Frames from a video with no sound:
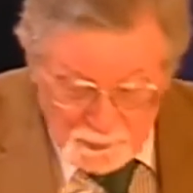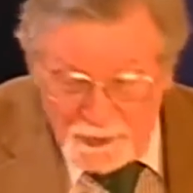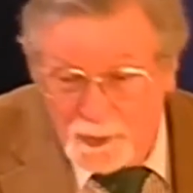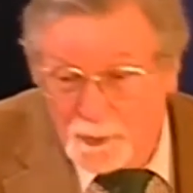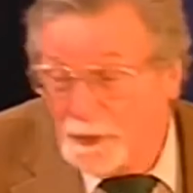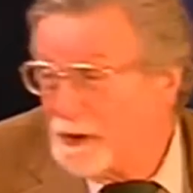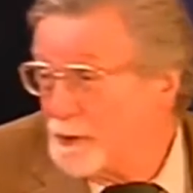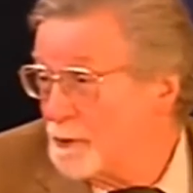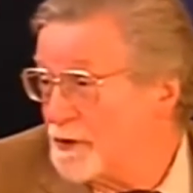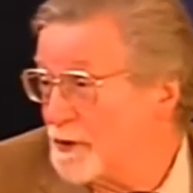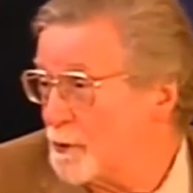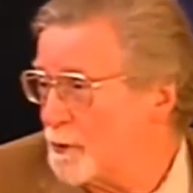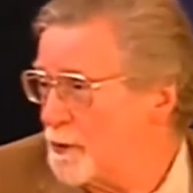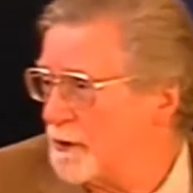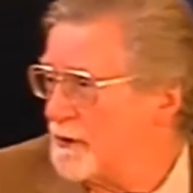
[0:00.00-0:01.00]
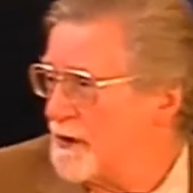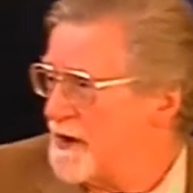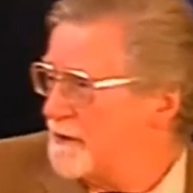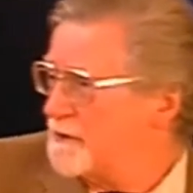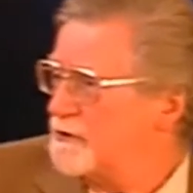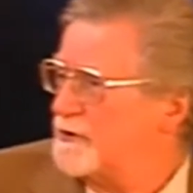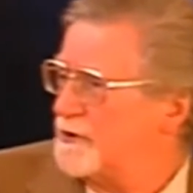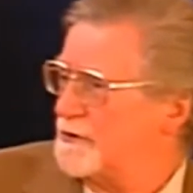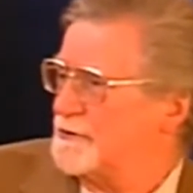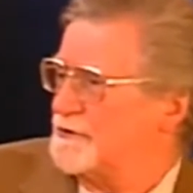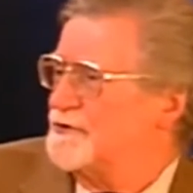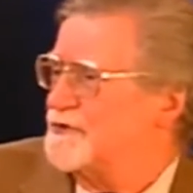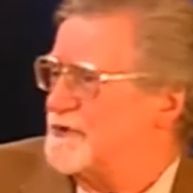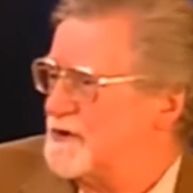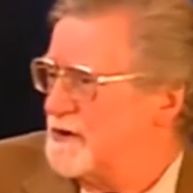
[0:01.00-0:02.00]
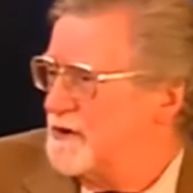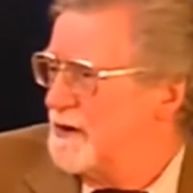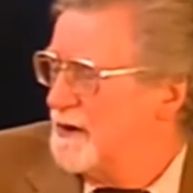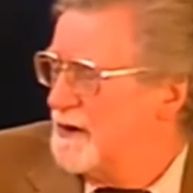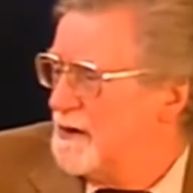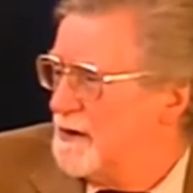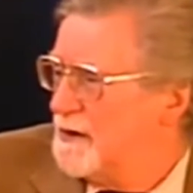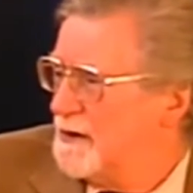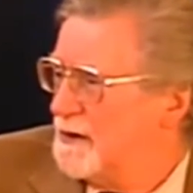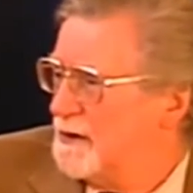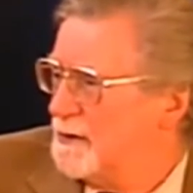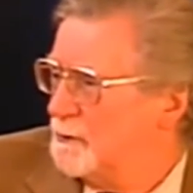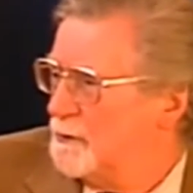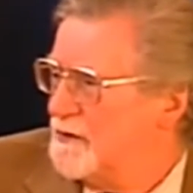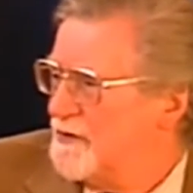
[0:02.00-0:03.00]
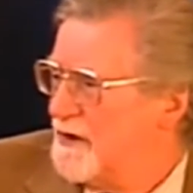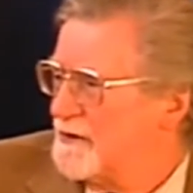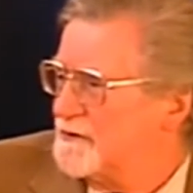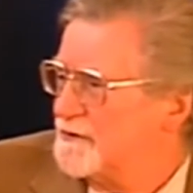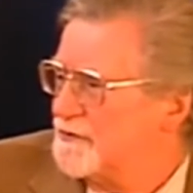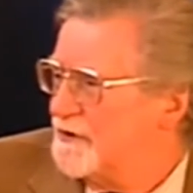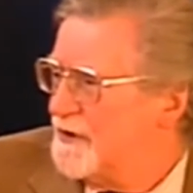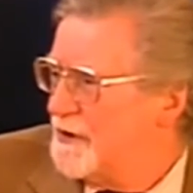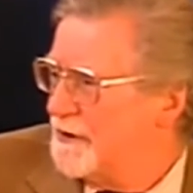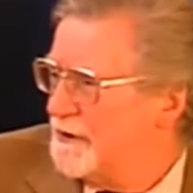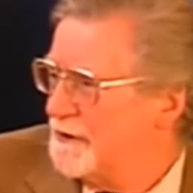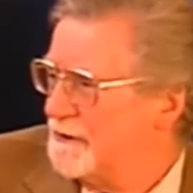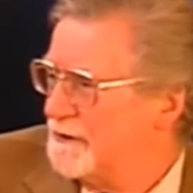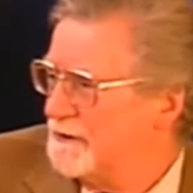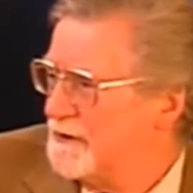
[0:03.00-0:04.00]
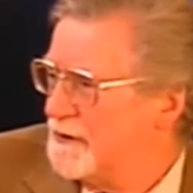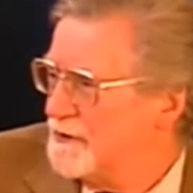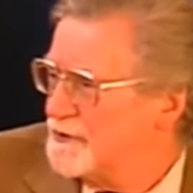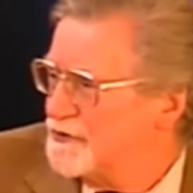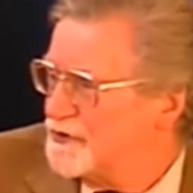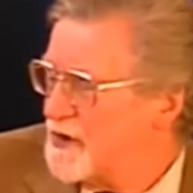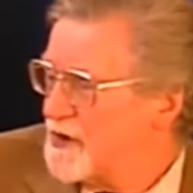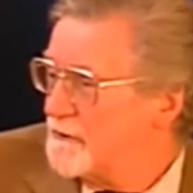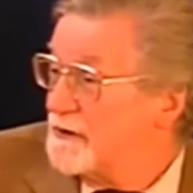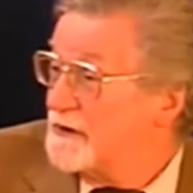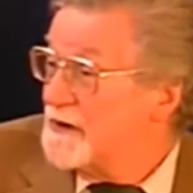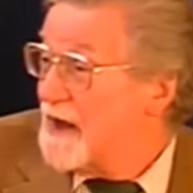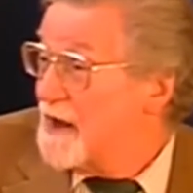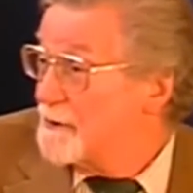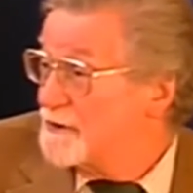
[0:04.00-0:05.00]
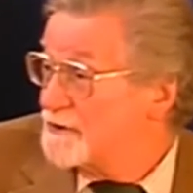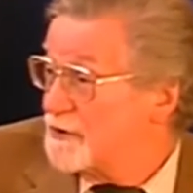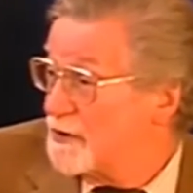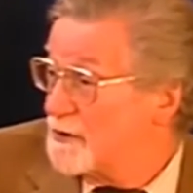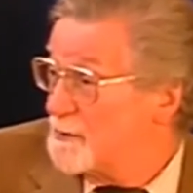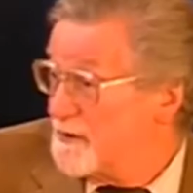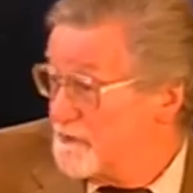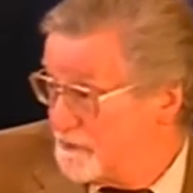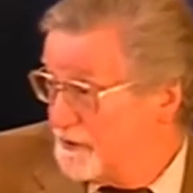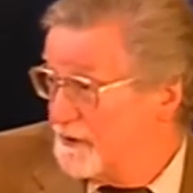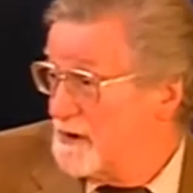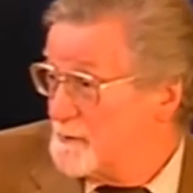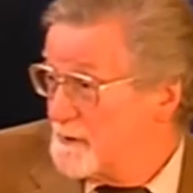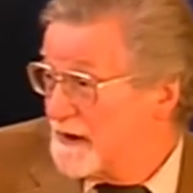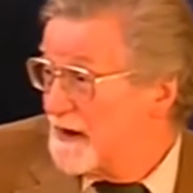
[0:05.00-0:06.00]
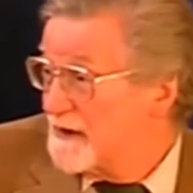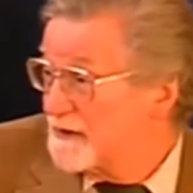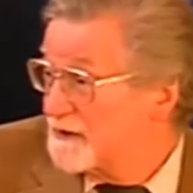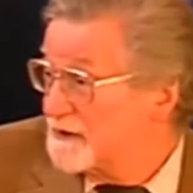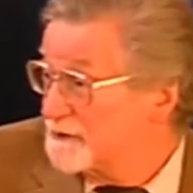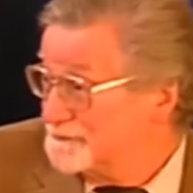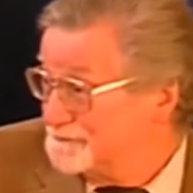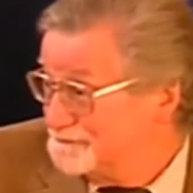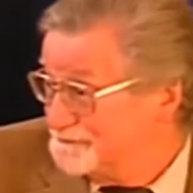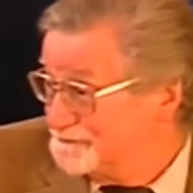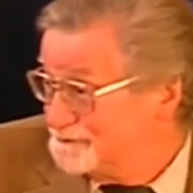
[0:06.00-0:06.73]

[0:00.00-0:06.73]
We're in Guernsey. We've had a fire. Steering now has got to be fully mechanical.